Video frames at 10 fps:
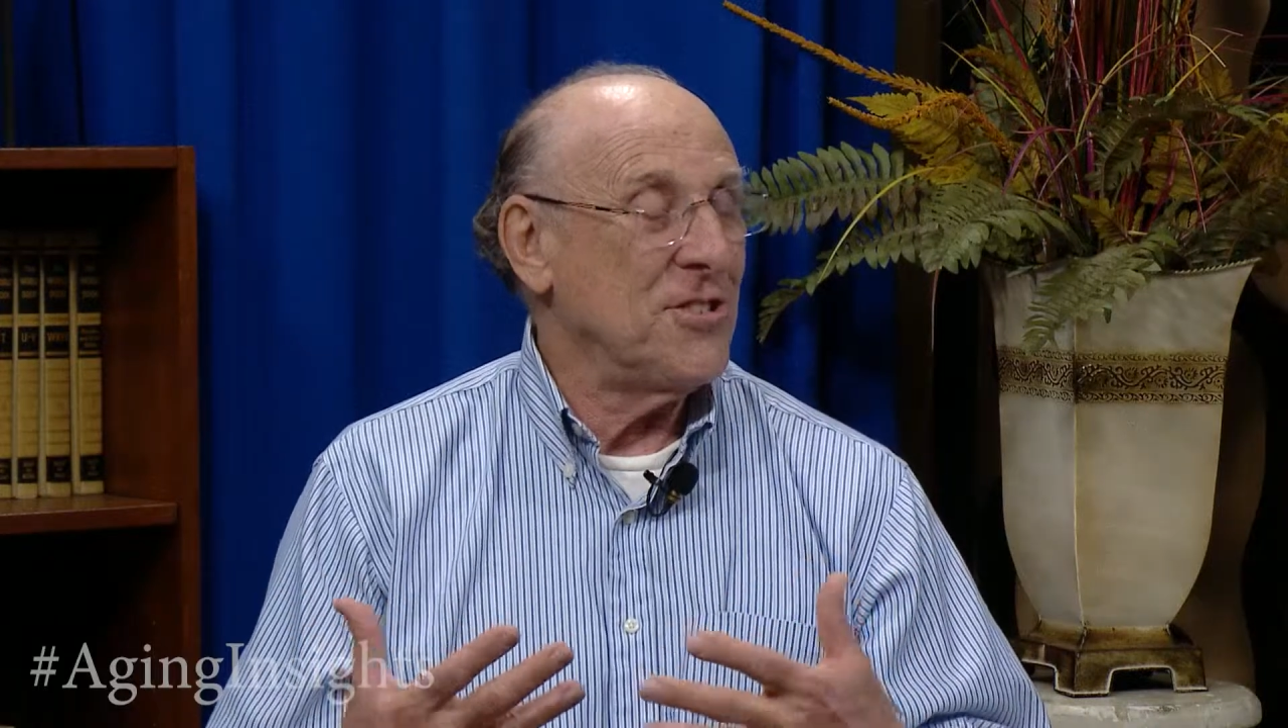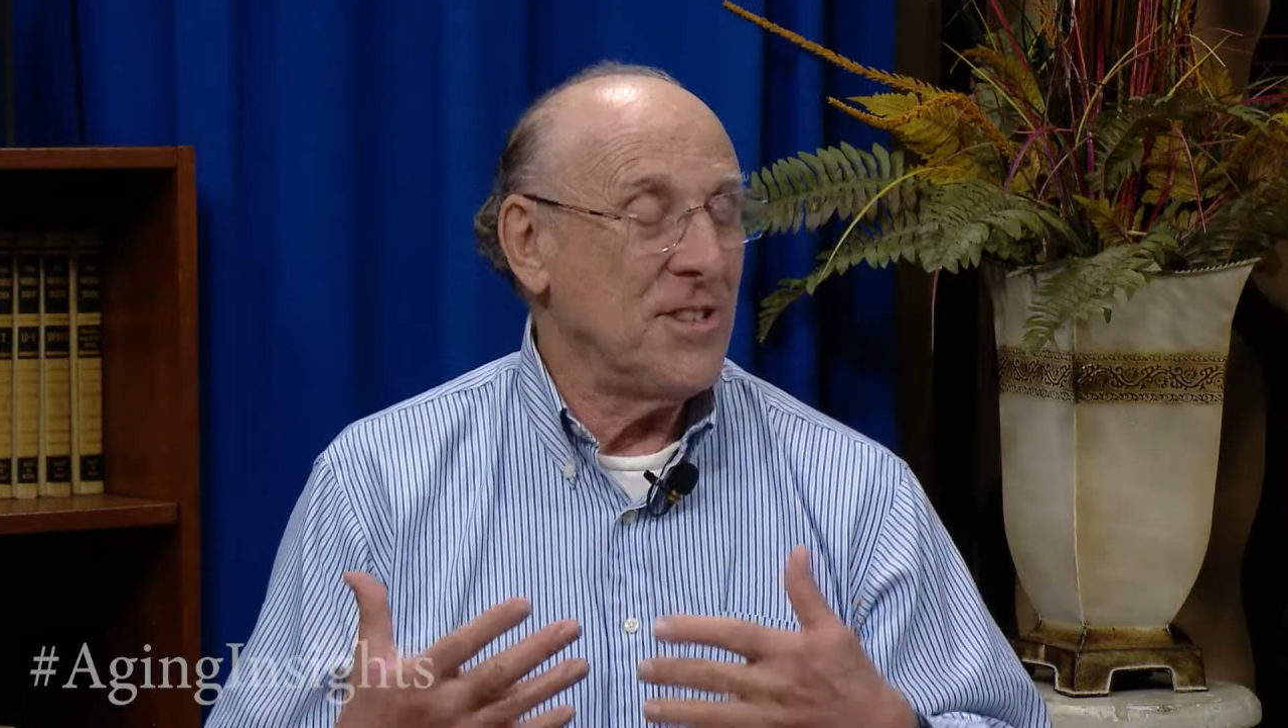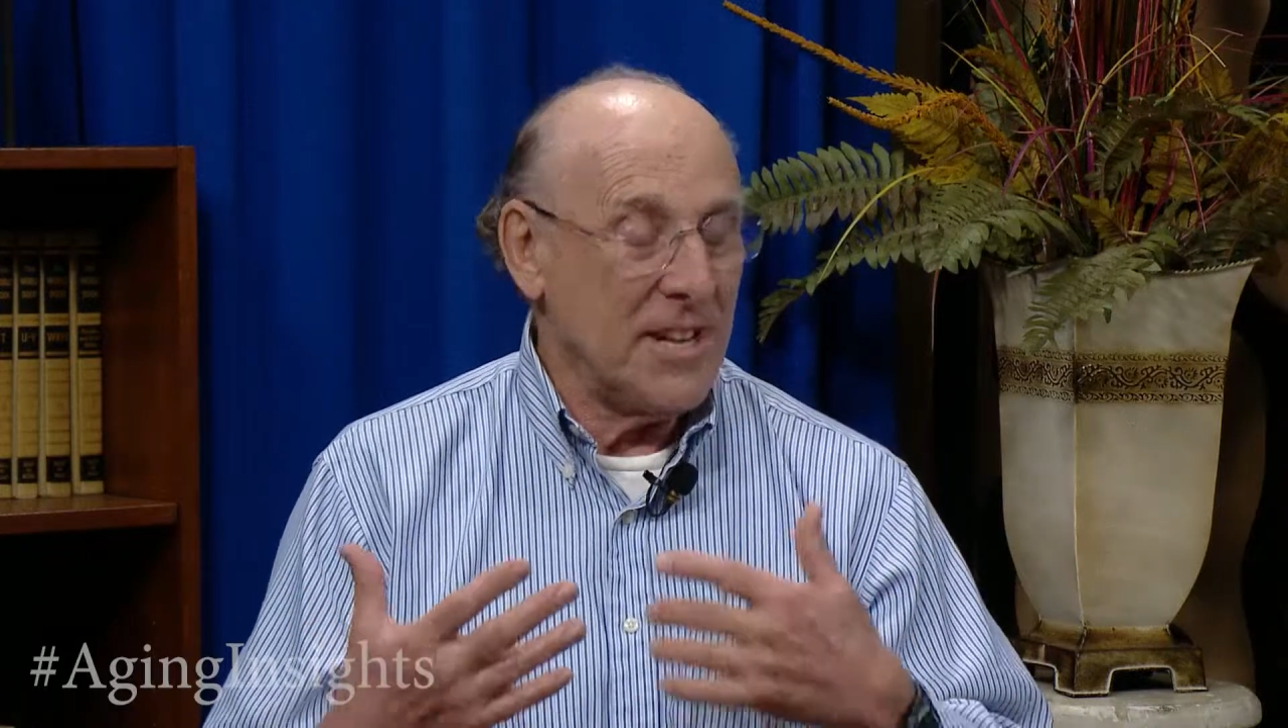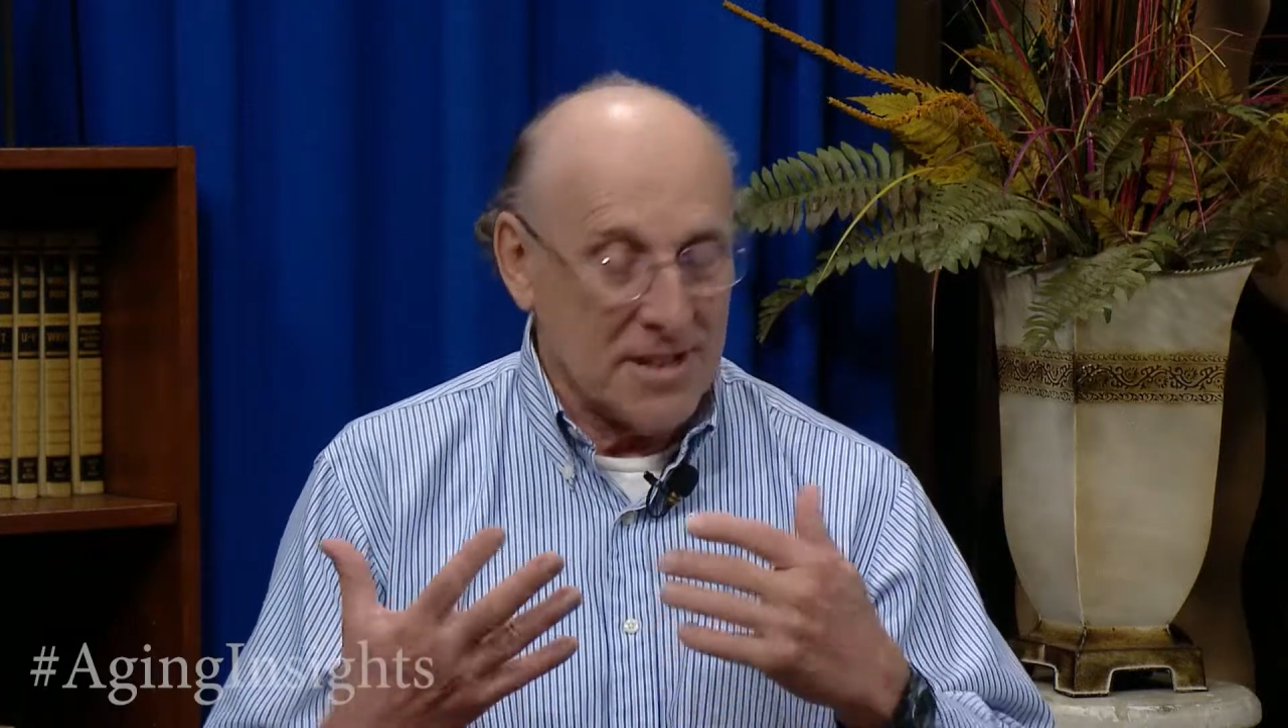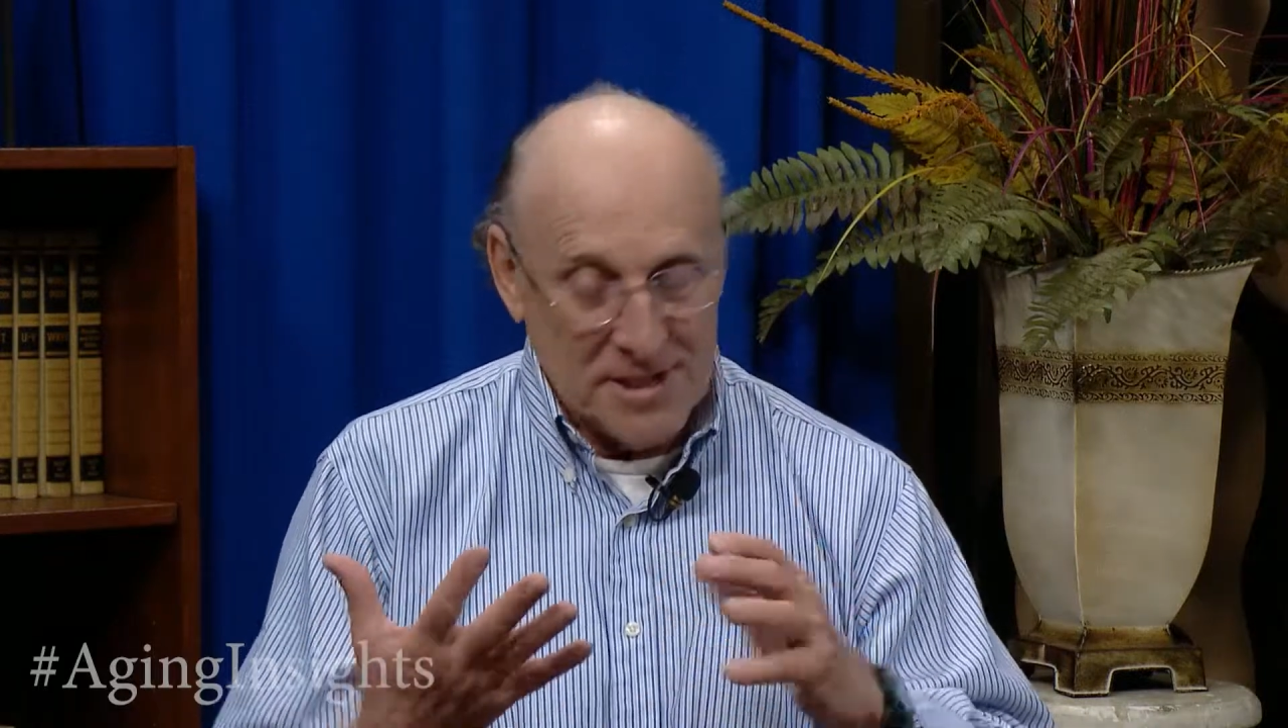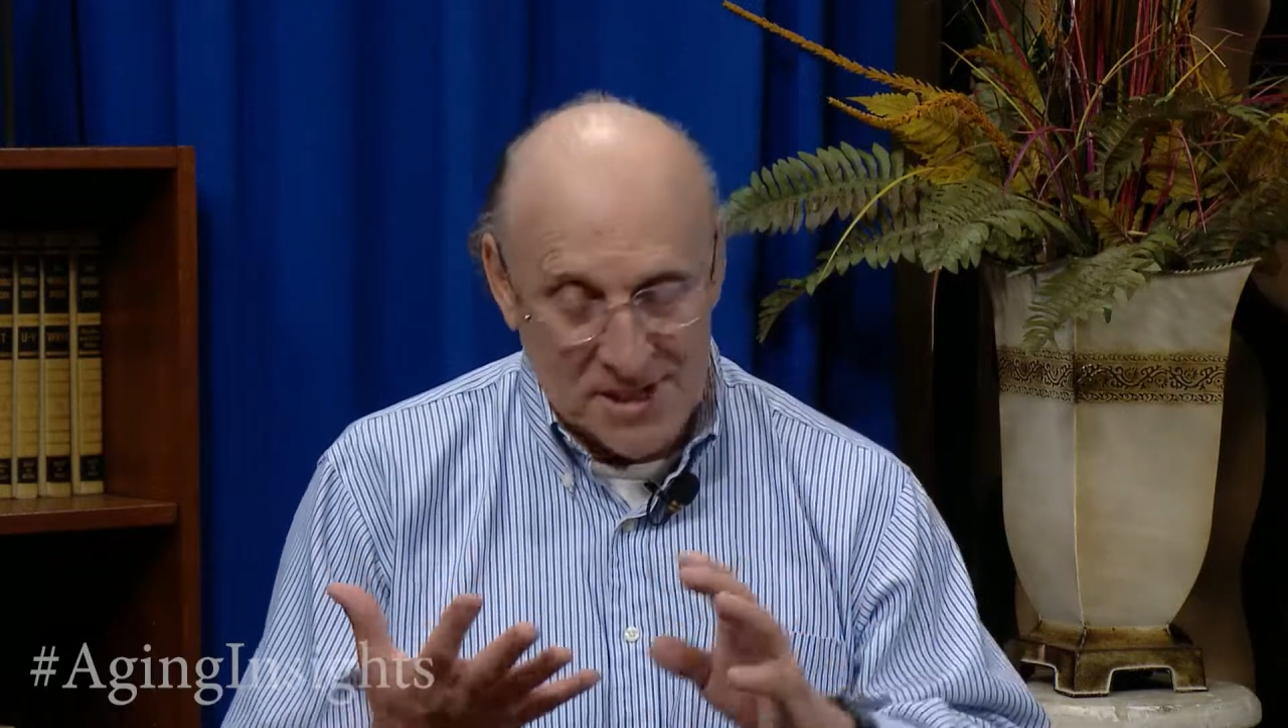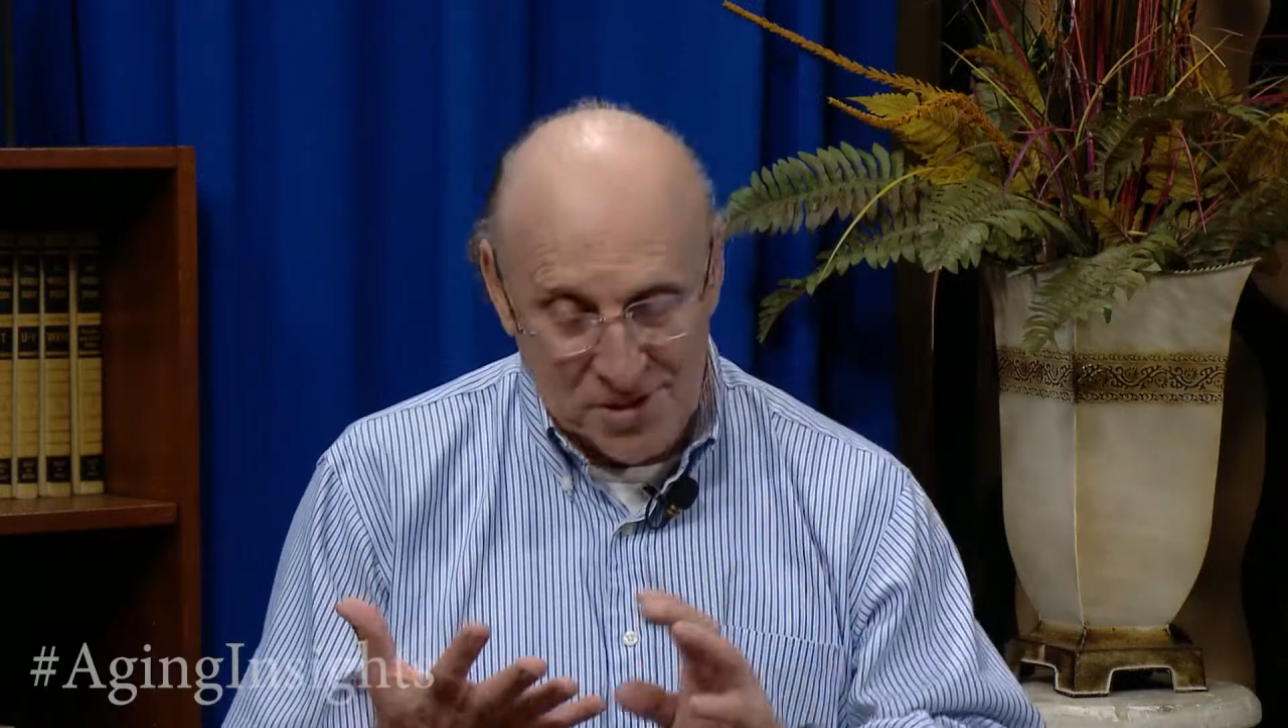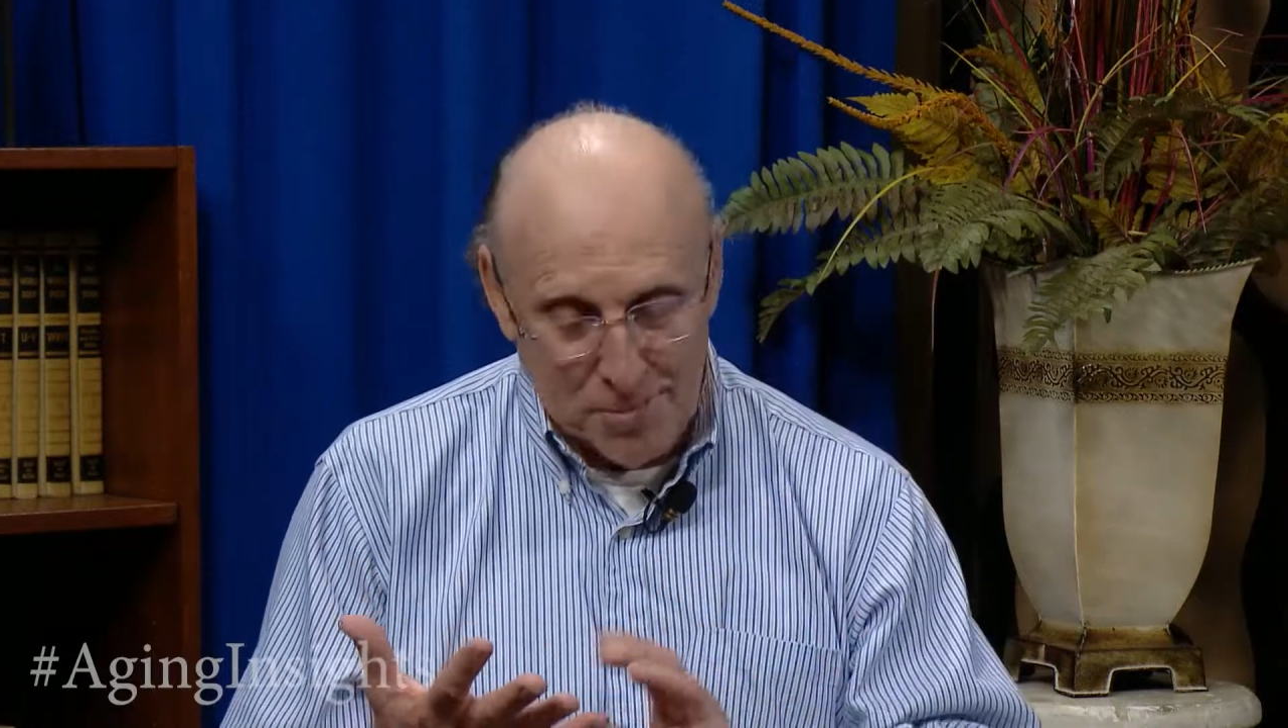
they can either